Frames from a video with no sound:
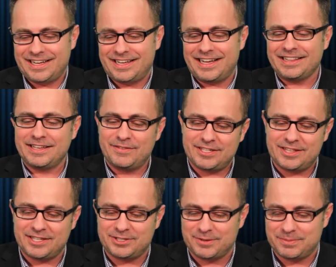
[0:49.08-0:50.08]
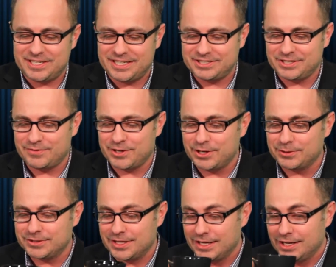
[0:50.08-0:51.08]
I'll leave it to the interpretation of the
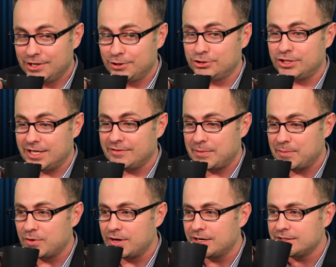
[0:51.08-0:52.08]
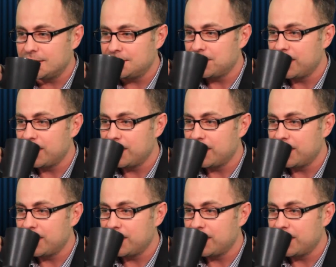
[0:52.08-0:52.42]
host, who should give me more airtime.